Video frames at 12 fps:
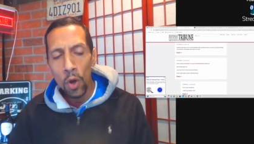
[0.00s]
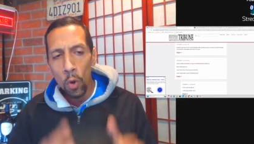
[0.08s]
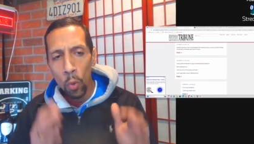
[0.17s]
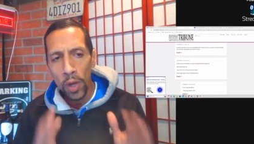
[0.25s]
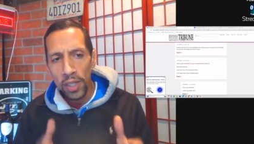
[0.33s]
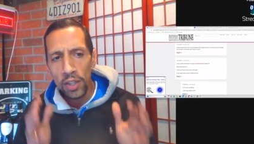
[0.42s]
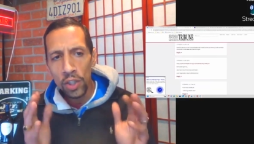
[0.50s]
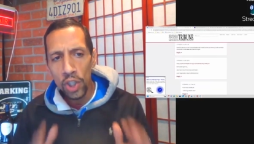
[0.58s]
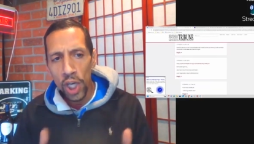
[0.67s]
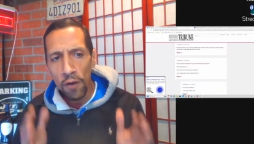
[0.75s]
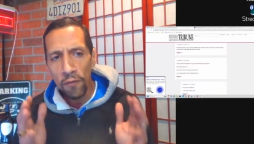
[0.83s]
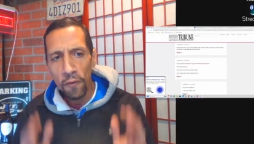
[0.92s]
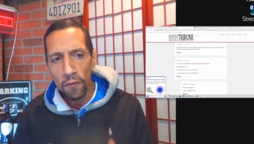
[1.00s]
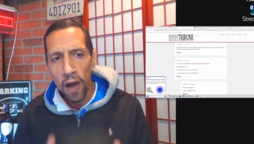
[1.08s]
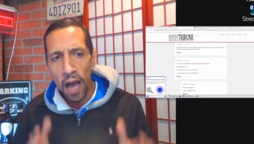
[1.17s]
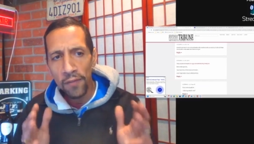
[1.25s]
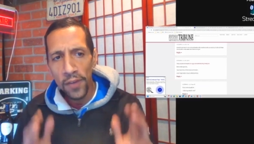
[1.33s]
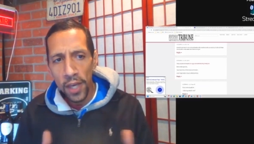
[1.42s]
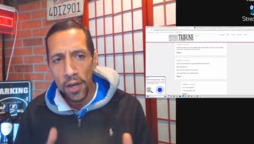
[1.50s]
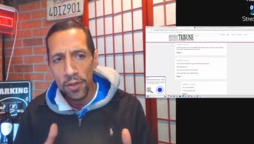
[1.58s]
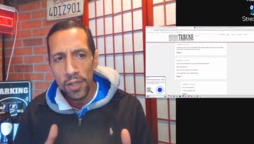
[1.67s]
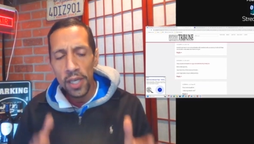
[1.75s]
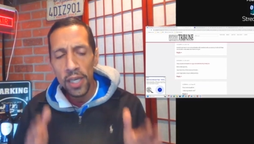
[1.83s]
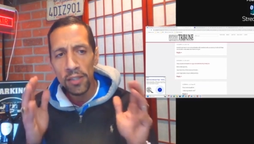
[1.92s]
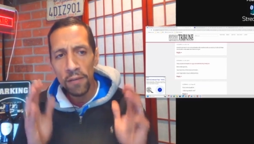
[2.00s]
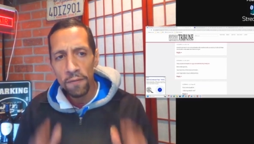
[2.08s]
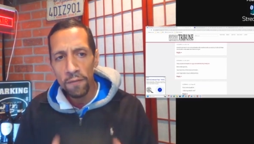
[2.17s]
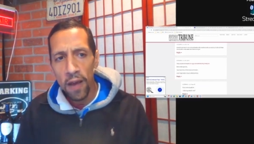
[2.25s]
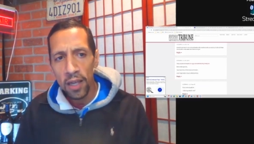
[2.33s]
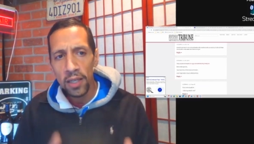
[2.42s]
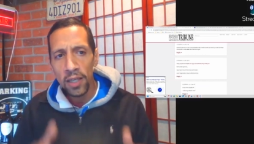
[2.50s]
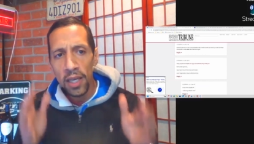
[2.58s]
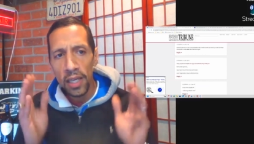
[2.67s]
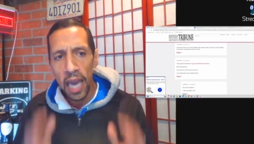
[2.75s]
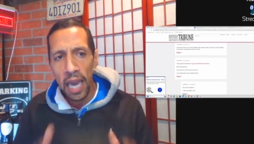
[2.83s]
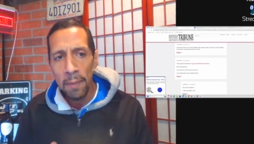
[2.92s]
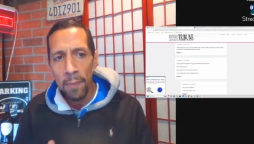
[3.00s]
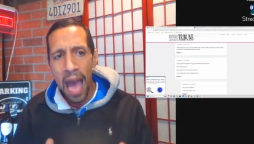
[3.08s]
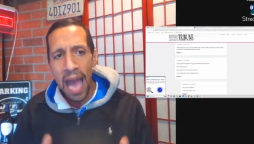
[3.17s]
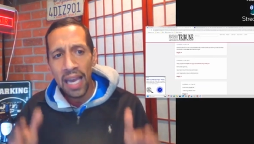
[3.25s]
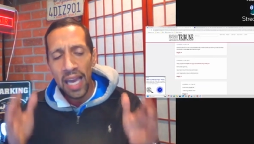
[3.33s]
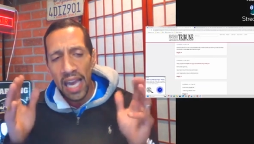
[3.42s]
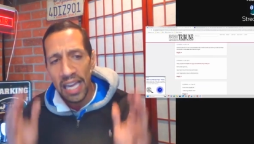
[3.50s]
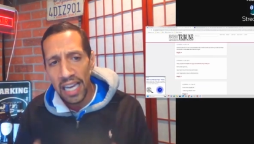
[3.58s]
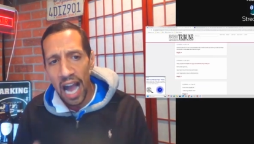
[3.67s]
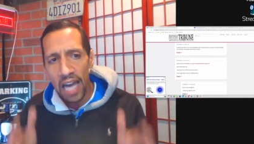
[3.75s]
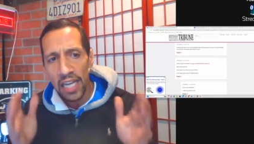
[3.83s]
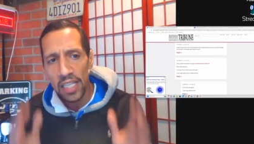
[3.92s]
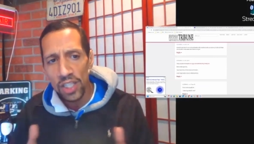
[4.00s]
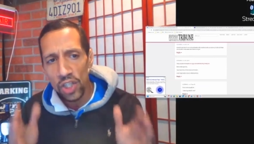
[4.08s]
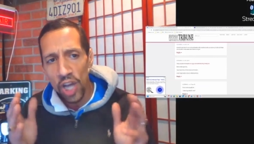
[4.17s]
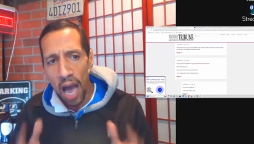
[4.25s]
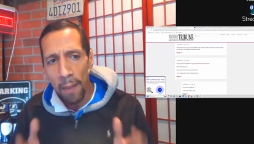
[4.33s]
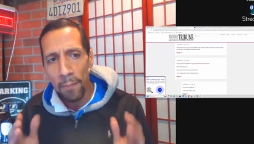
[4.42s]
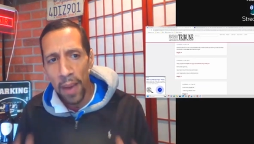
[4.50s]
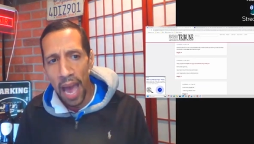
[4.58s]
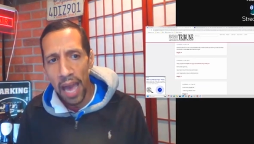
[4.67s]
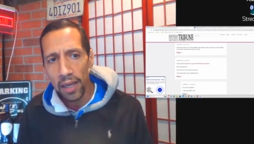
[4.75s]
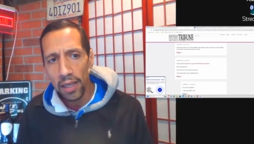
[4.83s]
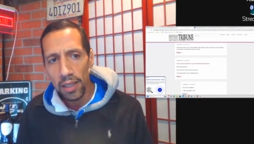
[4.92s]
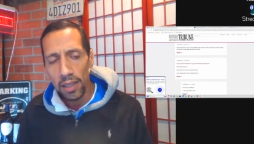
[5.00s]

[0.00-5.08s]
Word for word: went to jail for five years, is a felon, came back and got his job back.